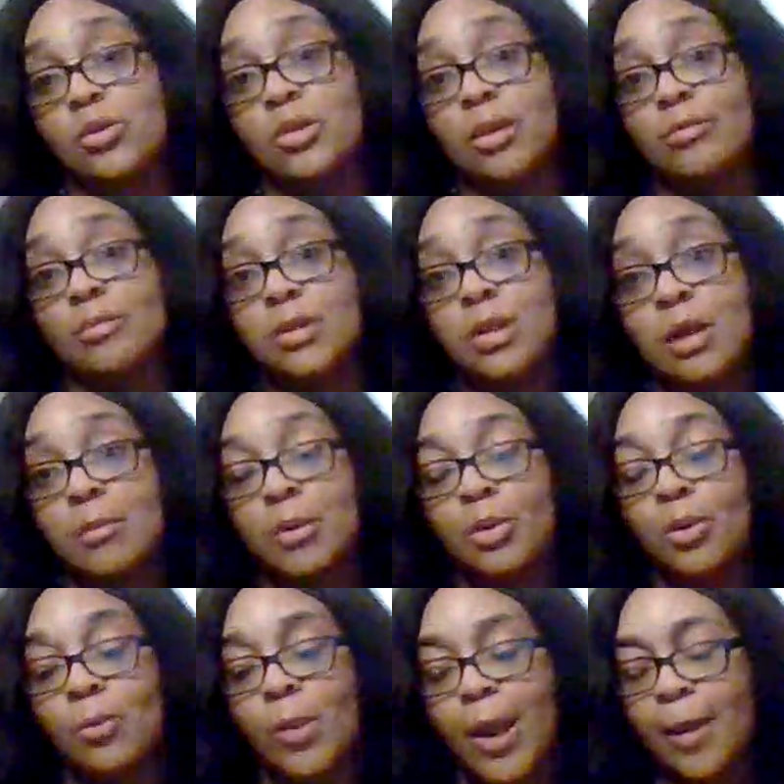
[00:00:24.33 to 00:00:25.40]
are definitely coming
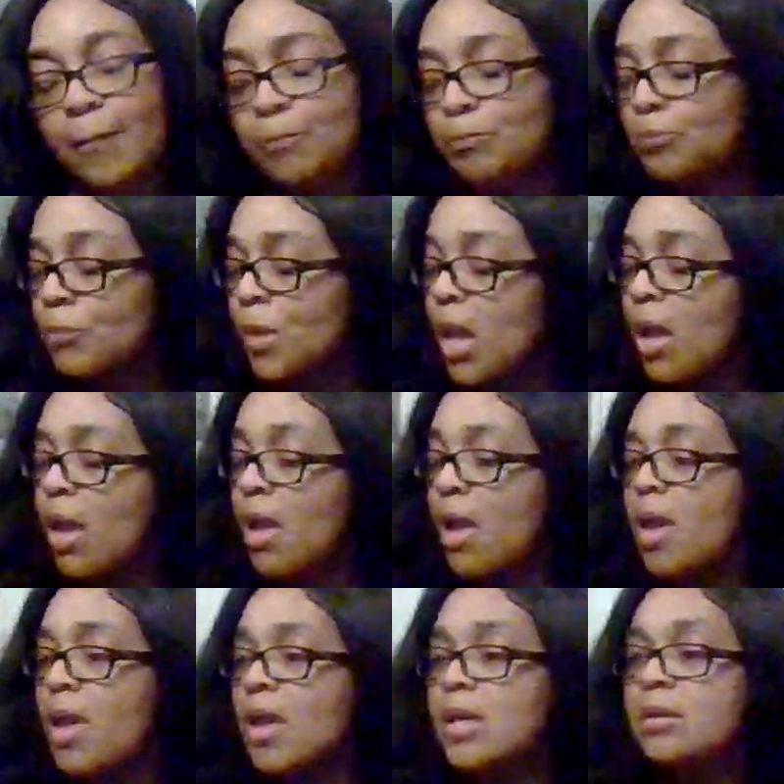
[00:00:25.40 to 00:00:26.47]
your way.
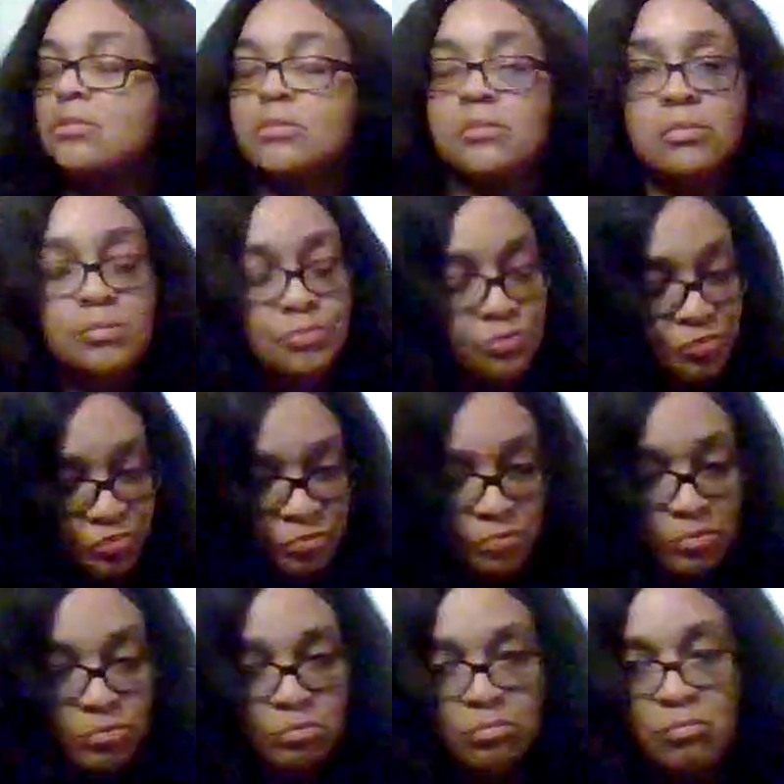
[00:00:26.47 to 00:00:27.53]
And
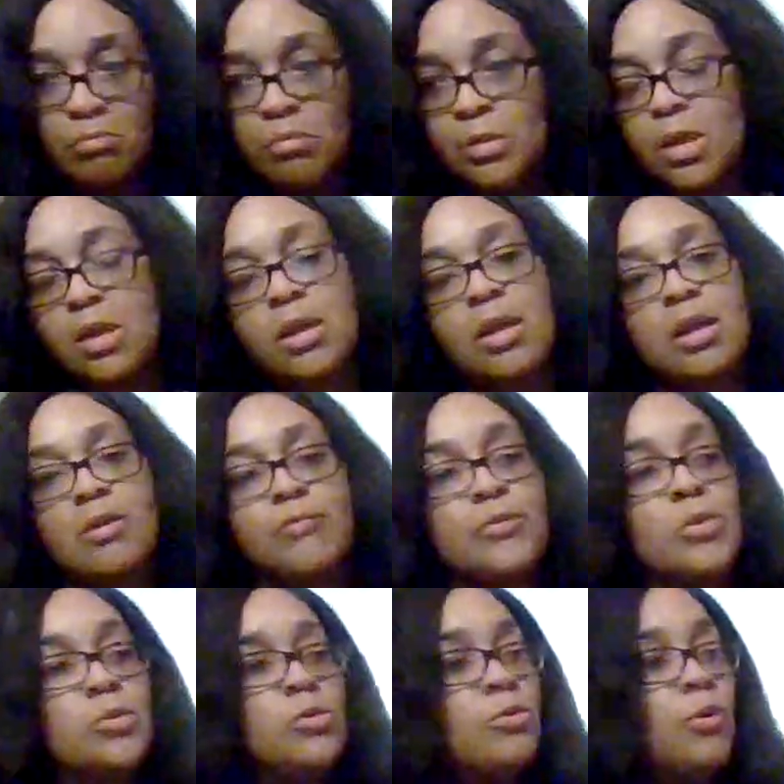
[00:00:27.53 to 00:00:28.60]
if
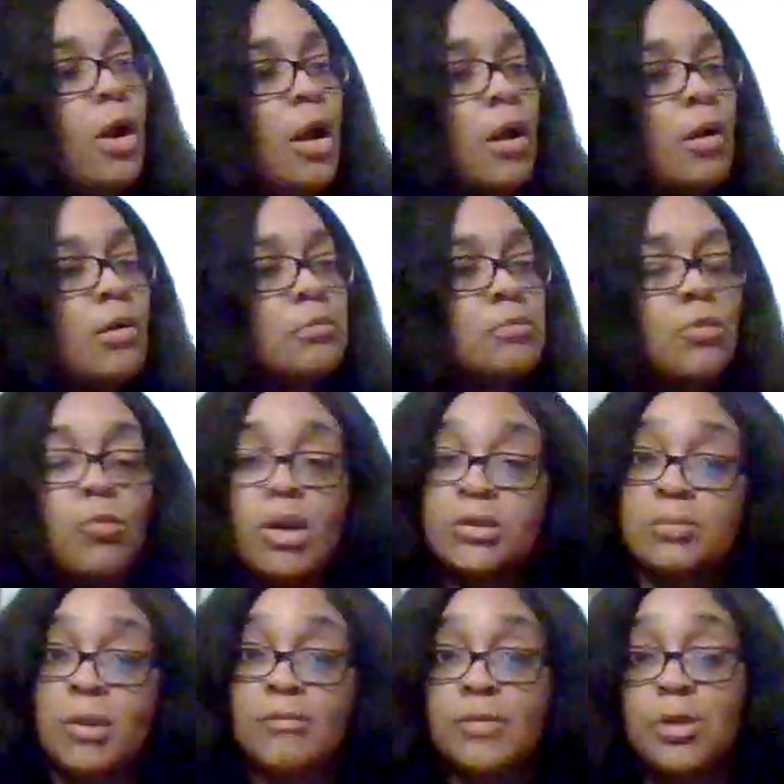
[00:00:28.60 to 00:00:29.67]
you've uh, been
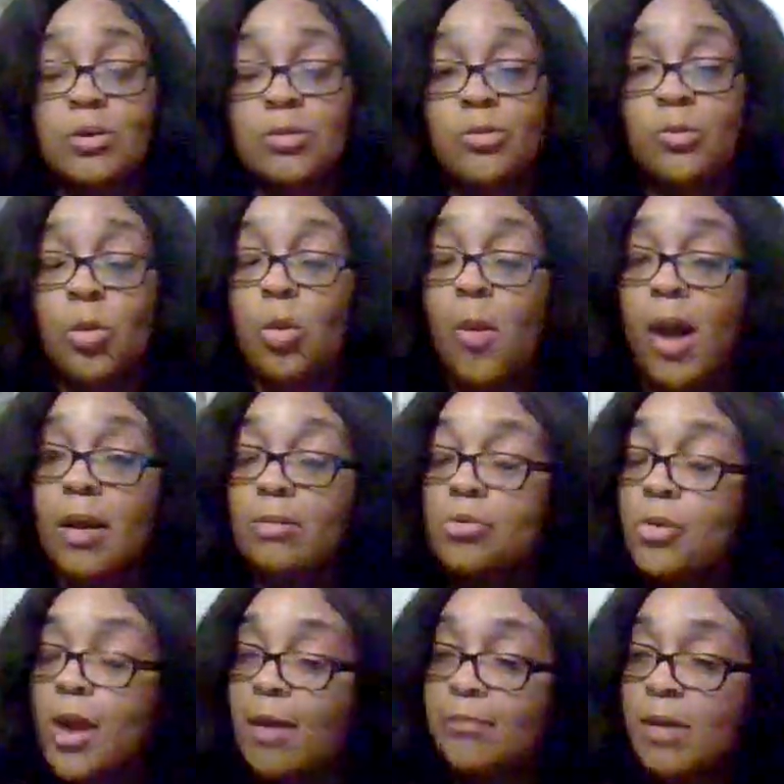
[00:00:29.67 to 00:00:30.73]
watching my videos for a while and
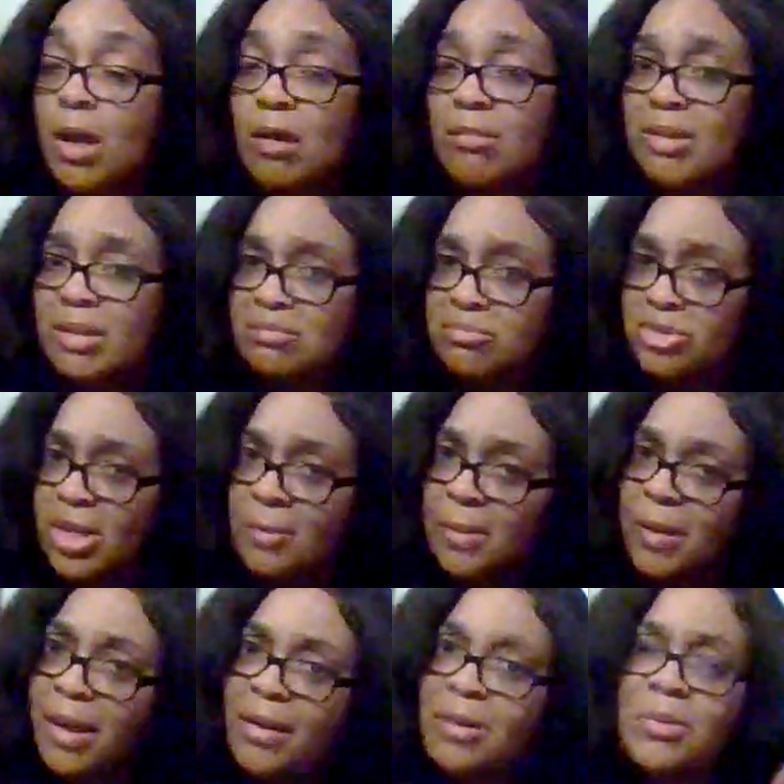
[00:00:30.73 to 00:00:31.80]
you have not already, drop
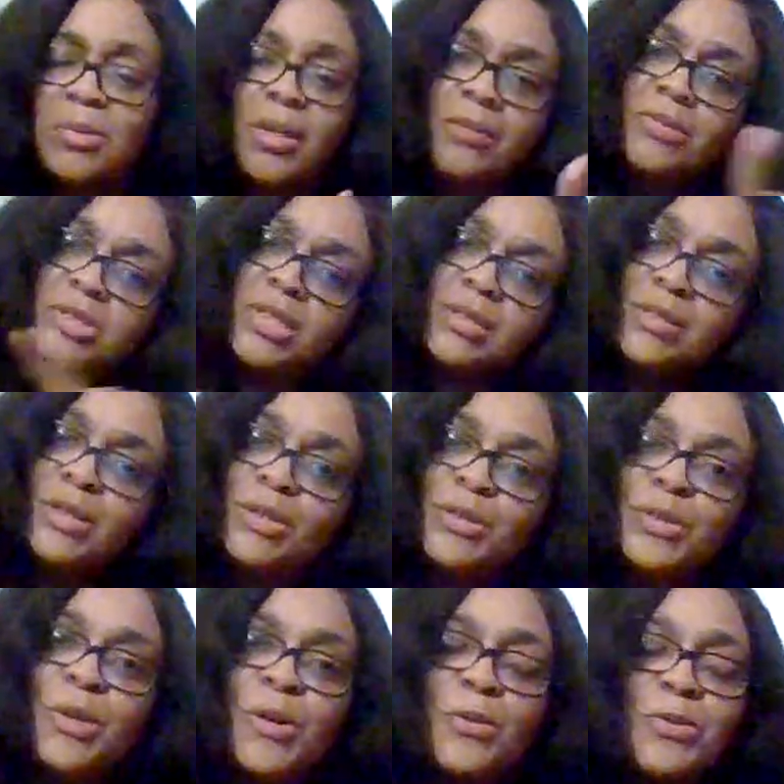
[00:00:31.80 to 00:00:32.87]
a line. I would love a chance to get
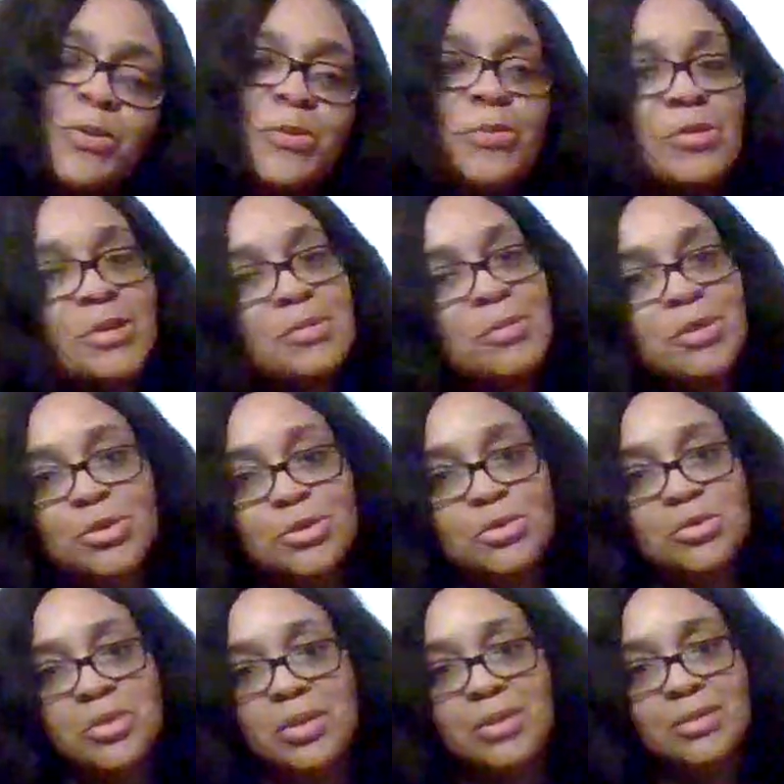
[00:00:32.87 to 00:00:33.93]
to know you as much as
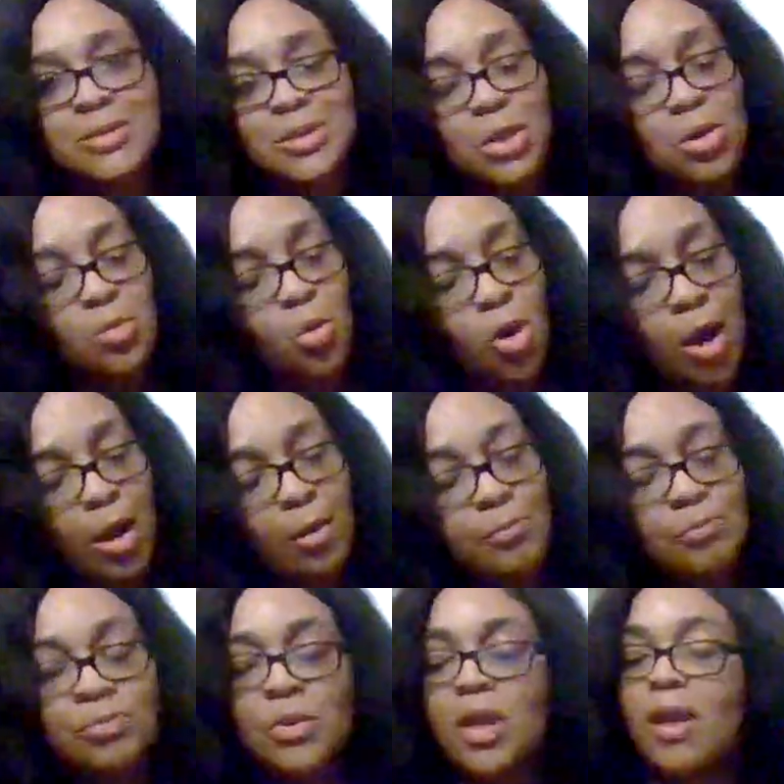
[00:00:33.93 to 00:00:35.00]
you're getting to know me.
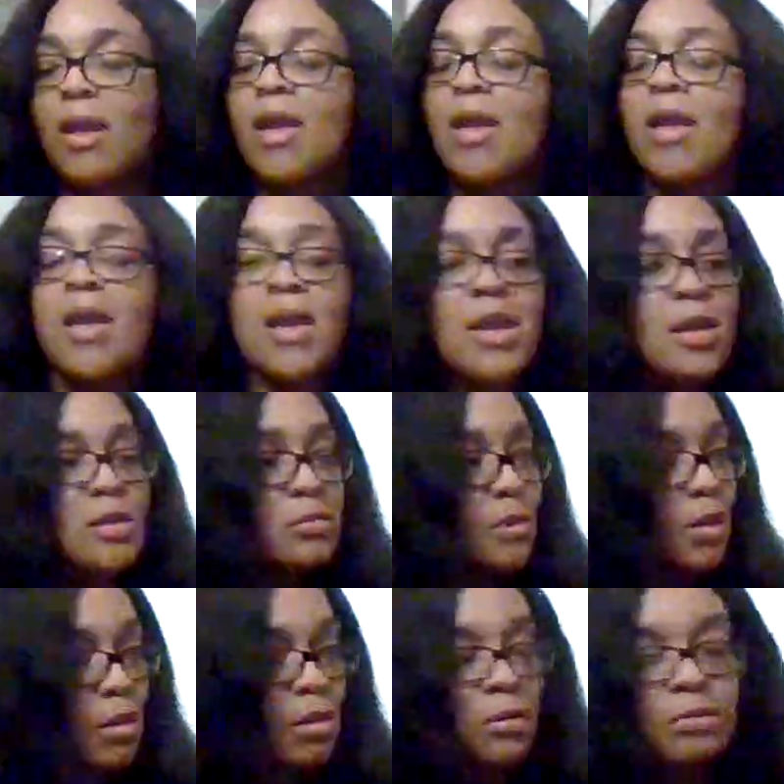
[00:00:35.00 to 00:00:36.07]

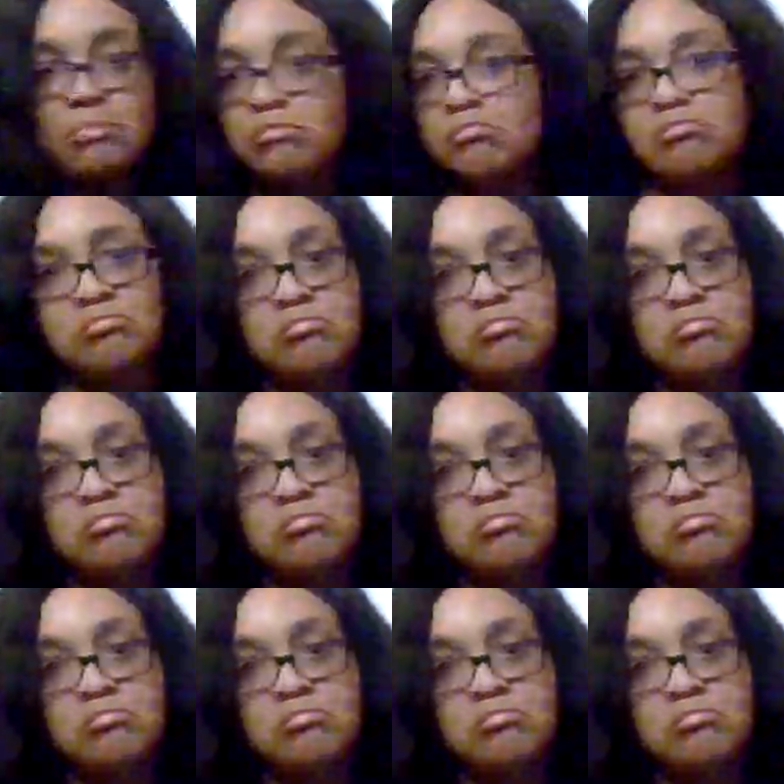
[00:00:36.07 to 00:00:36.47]
And, um,